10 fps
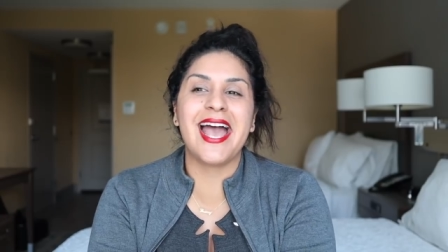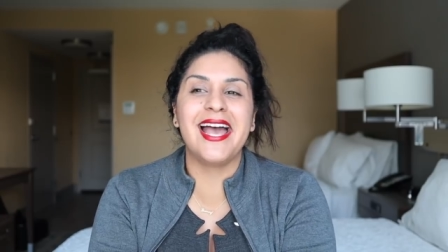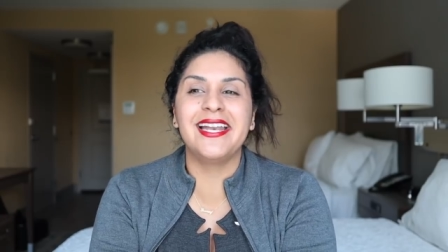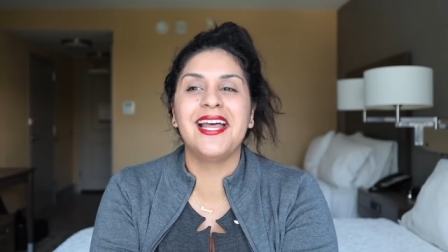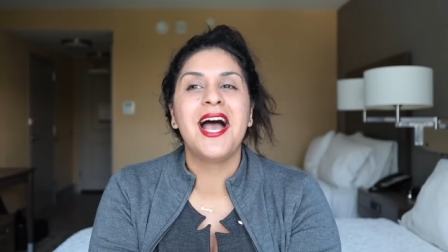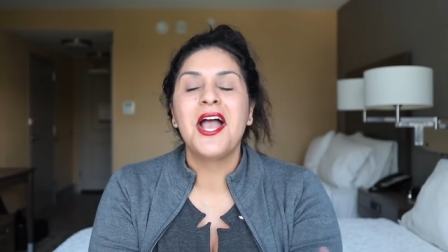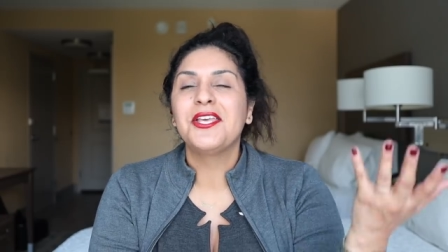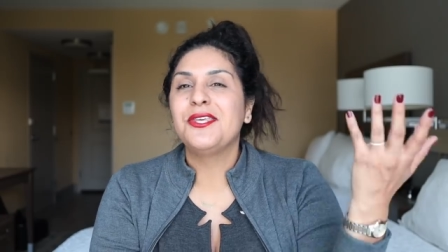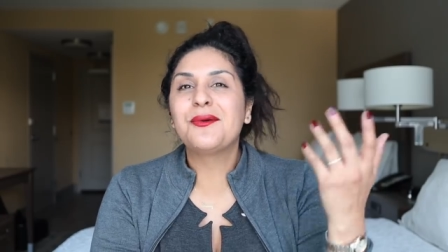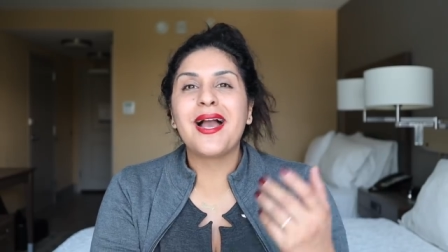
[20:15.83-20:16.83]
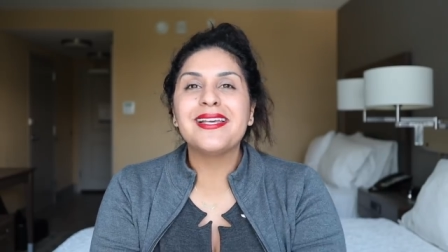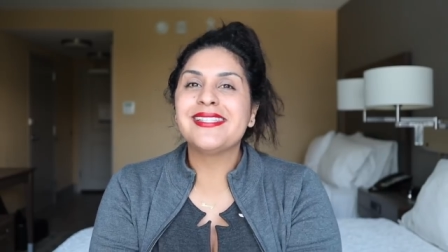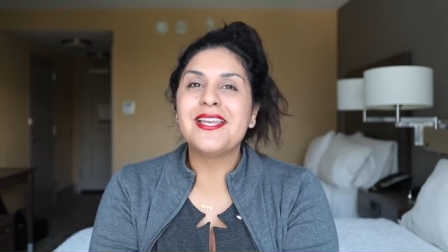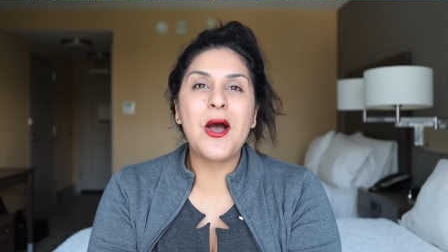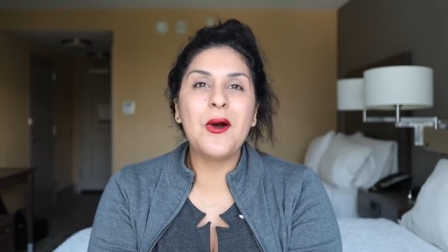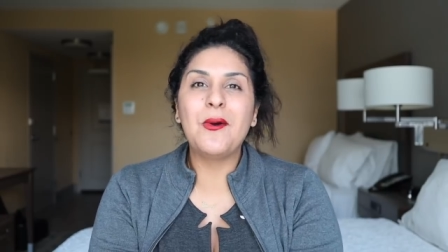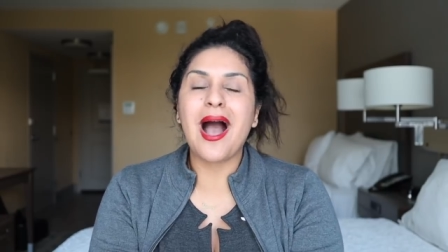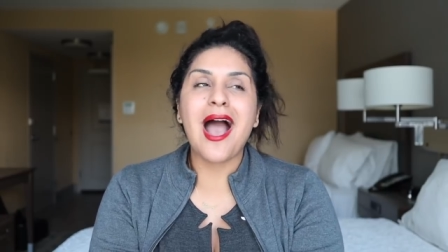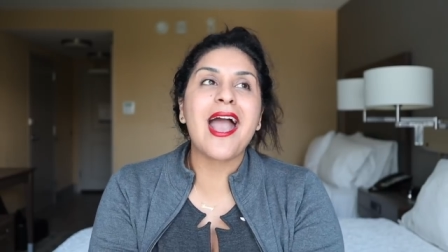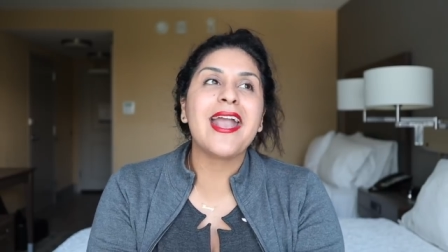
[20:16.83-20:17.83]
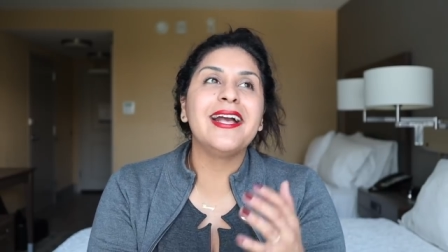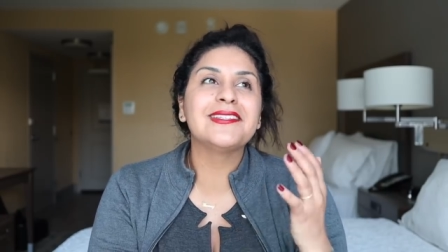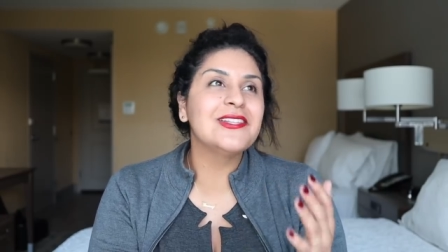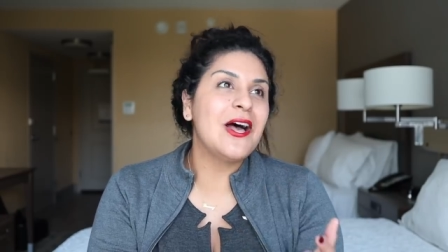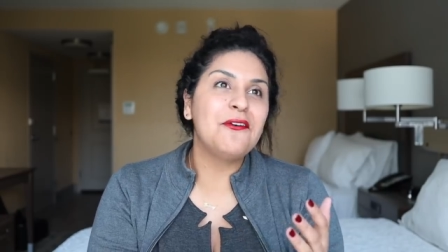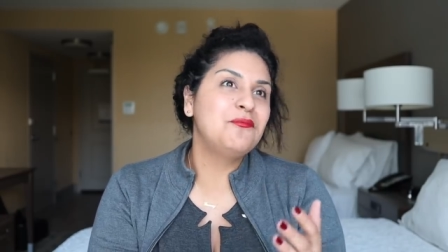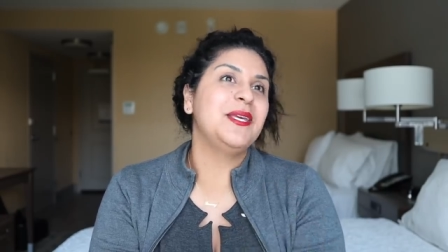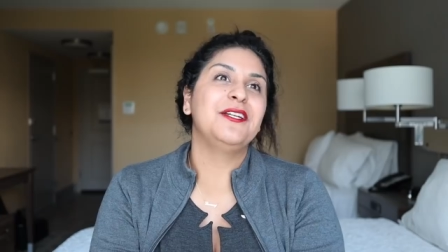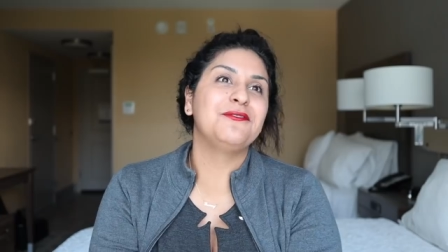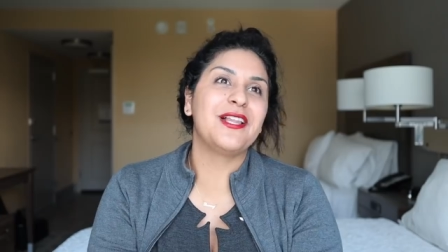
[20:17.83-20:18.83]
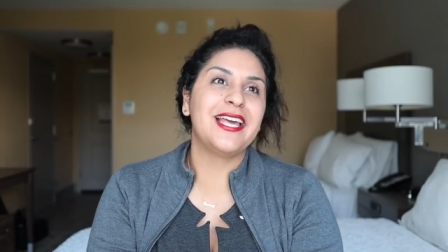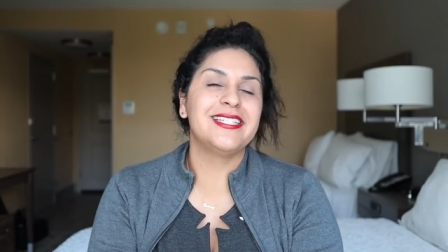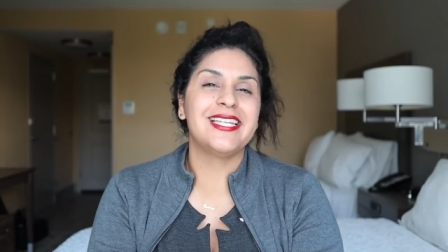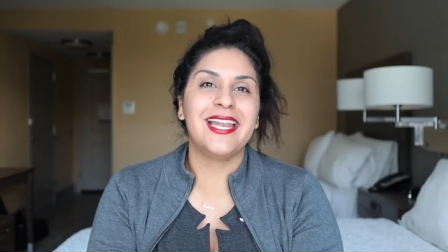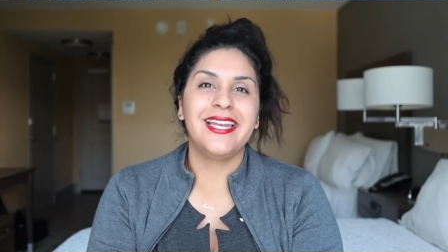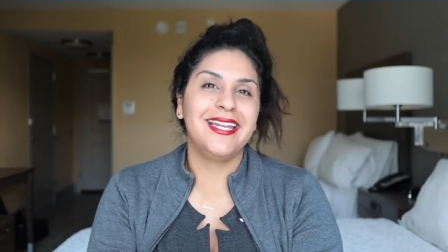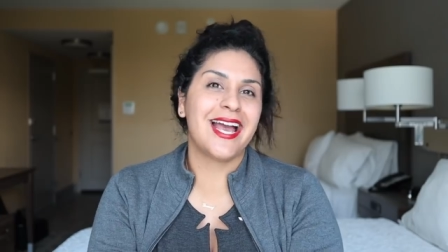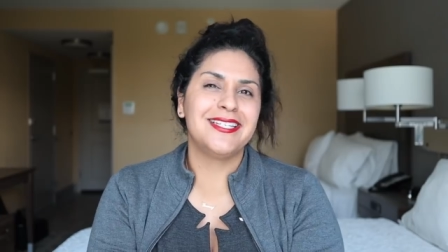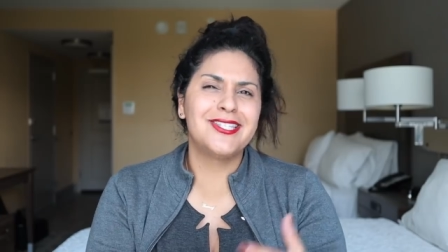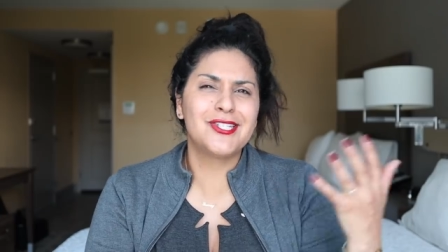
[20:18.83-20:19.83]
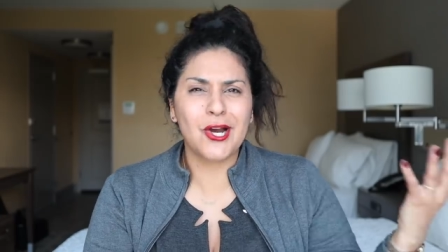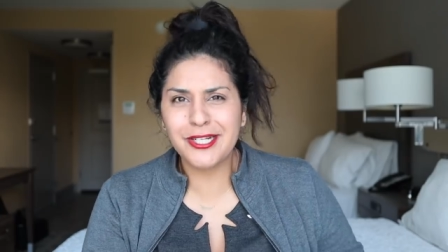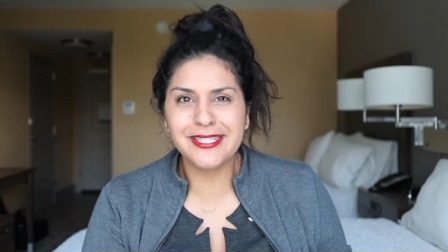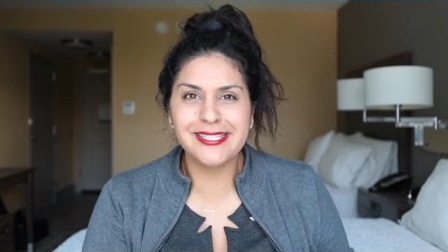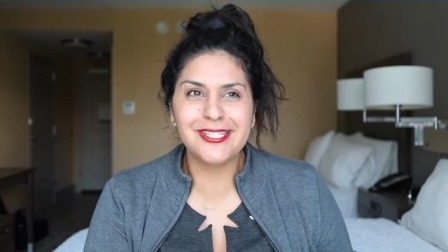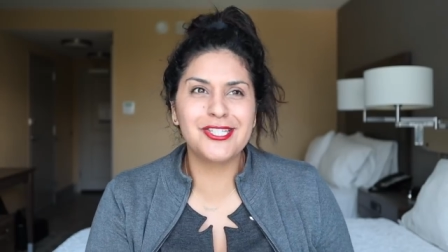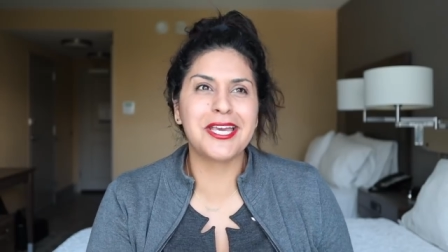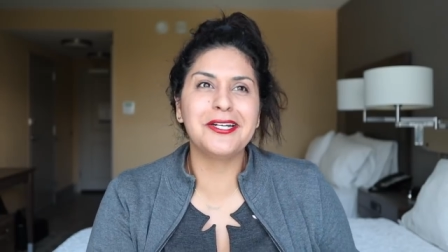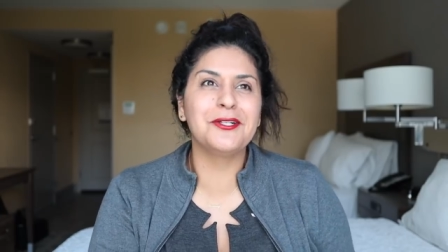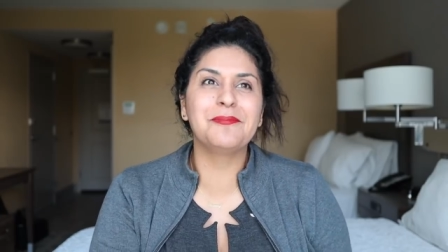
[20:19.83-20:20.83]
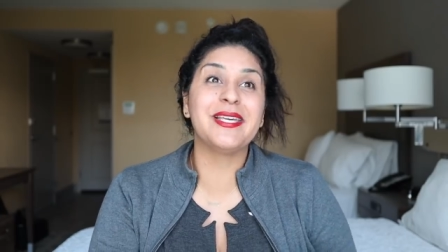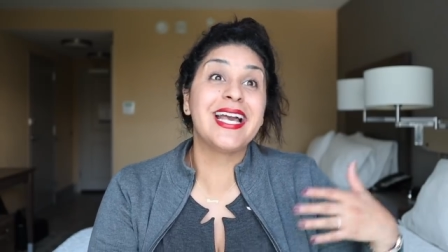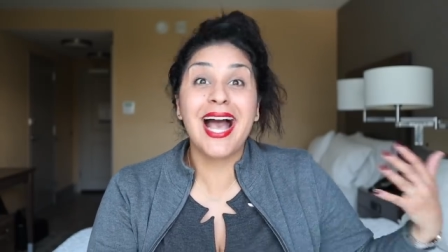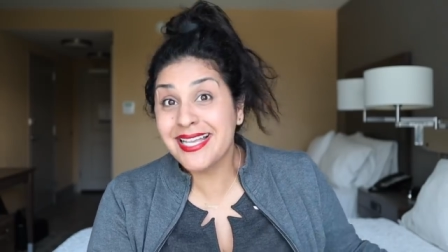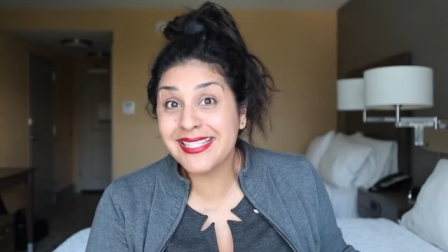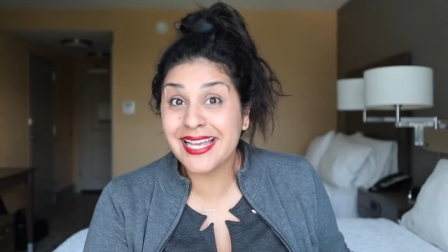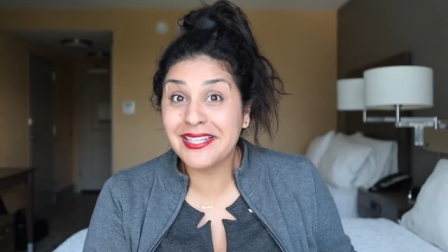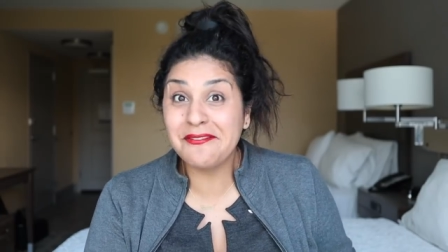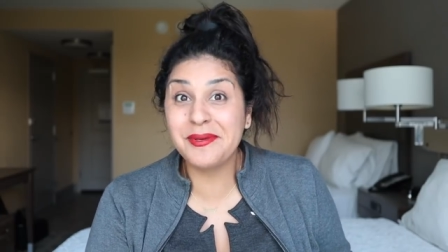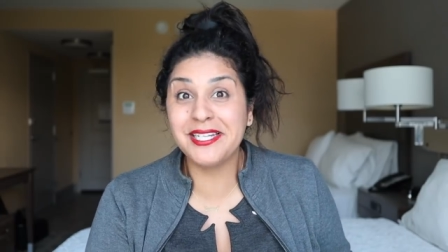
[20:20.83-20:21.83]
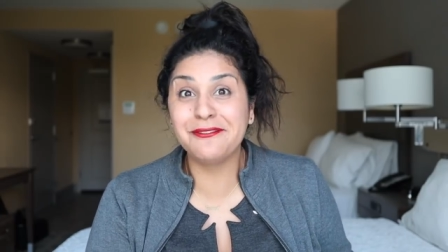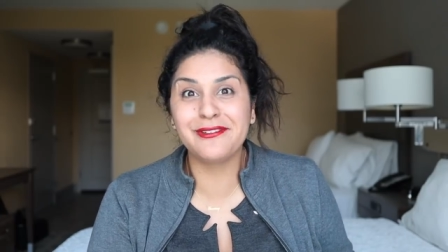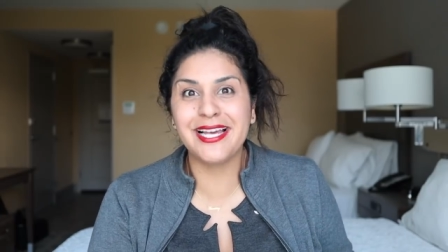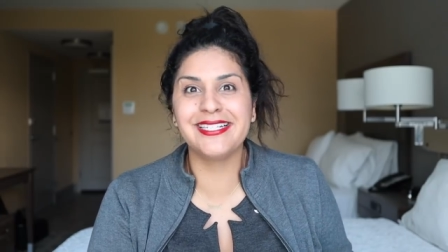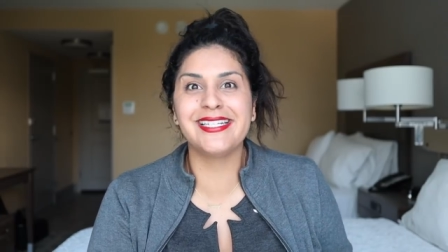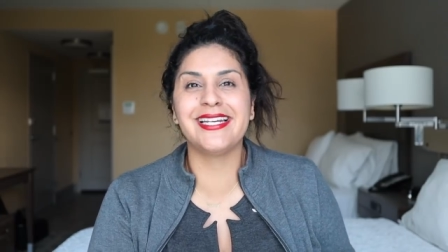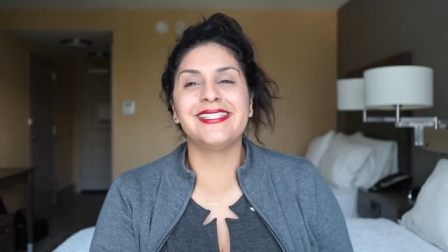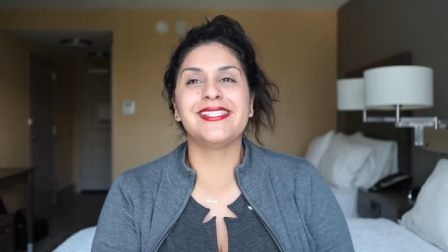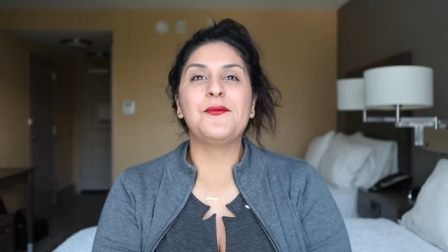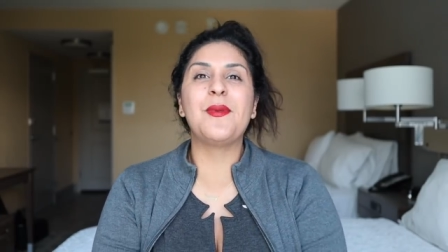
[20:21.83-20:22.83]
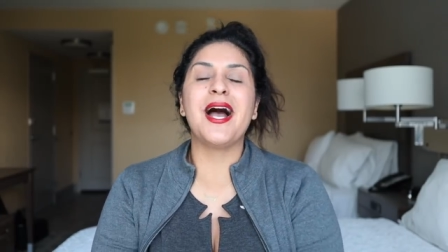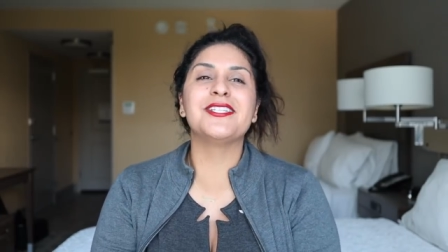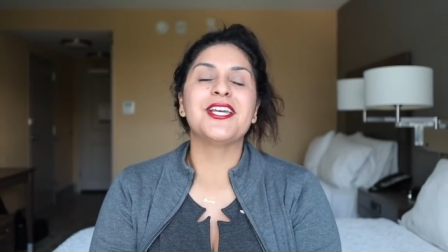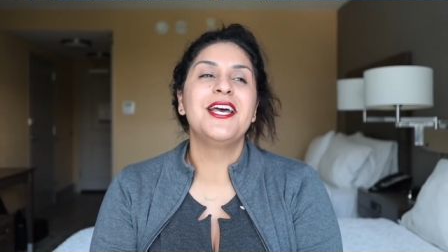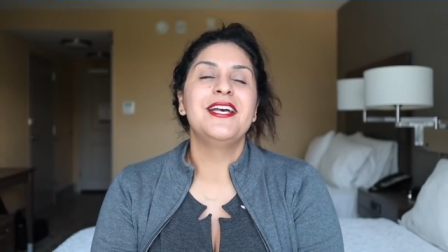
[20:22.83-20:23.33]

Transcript: And you guys know I love being a flight attendant. I started this channel because I love being a flight attendant so much.